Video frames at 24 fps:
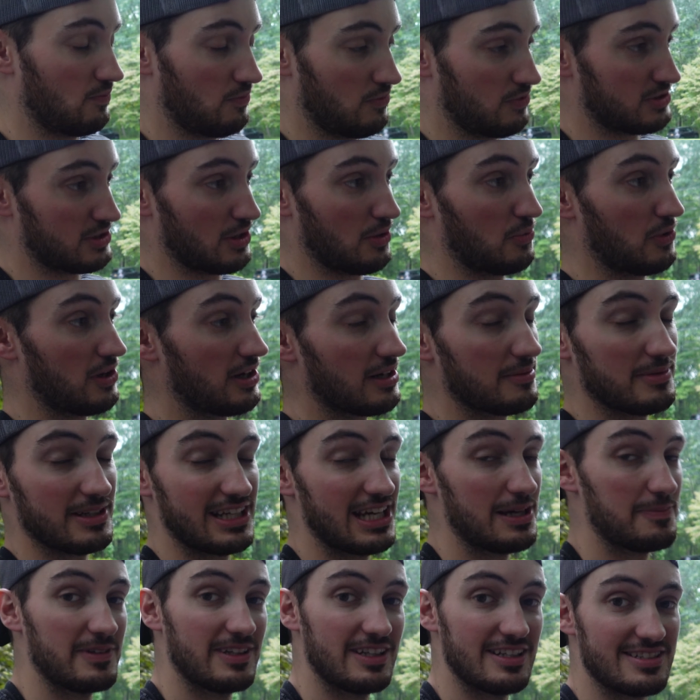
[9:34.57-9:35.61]
So we're gonna be
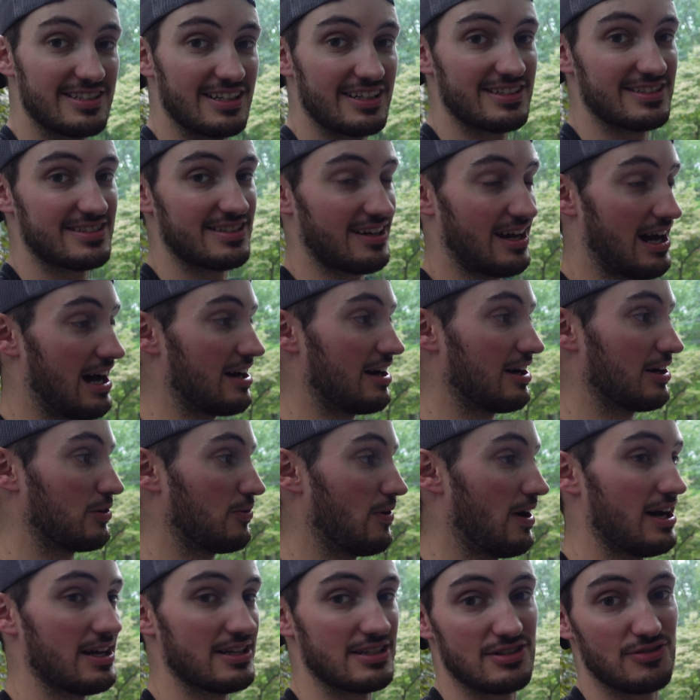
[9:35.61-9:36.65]
keeping these things on our
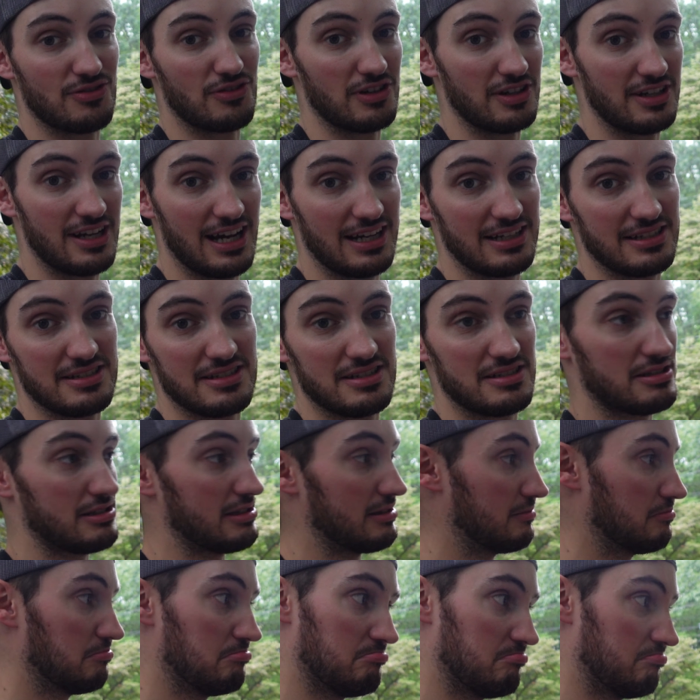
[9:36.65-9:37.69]
quads for the next.
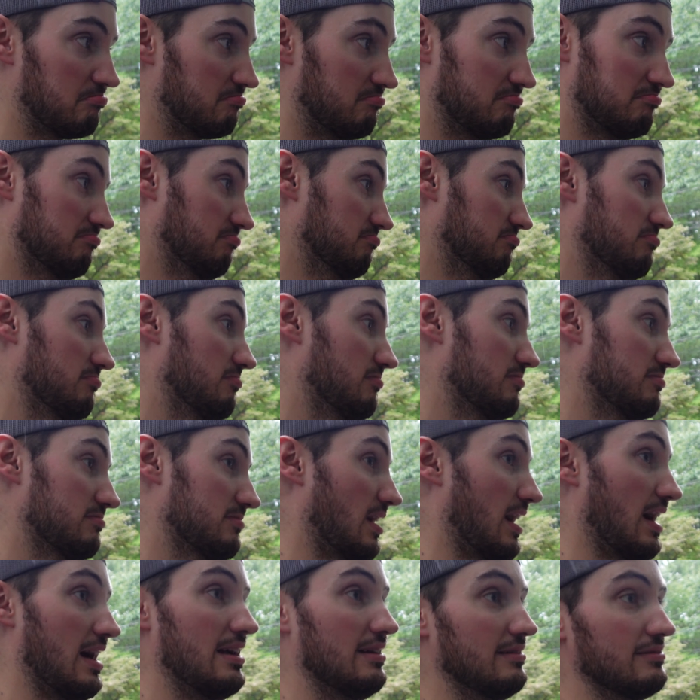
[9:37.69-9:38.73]

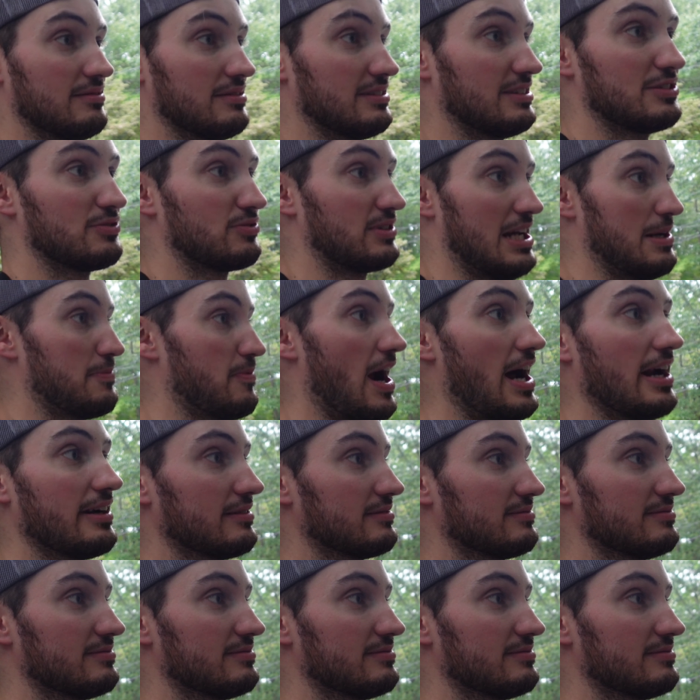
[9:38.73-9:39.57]
We'll just keep riding.